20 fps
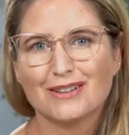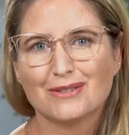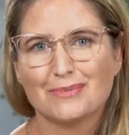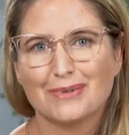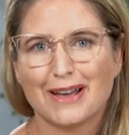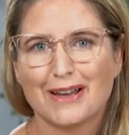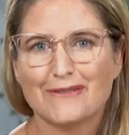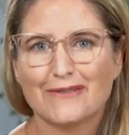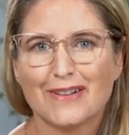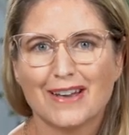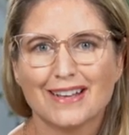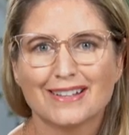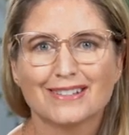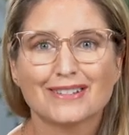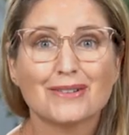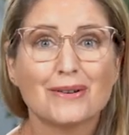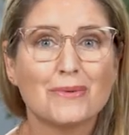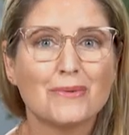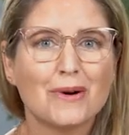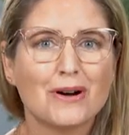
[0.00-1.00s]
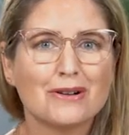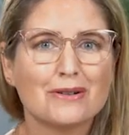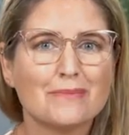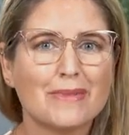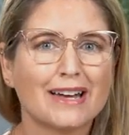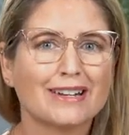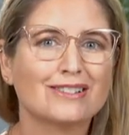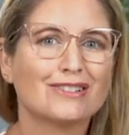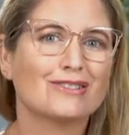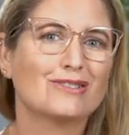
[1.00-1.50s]
there plant fans, and welcome
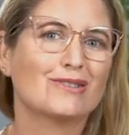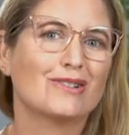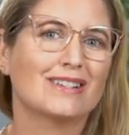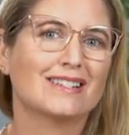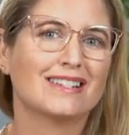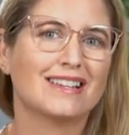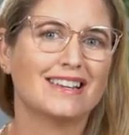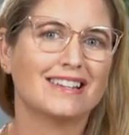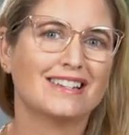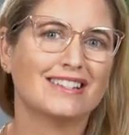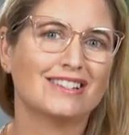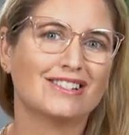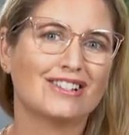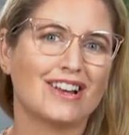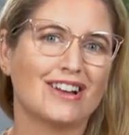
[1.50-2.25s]
back to the Tres Keikis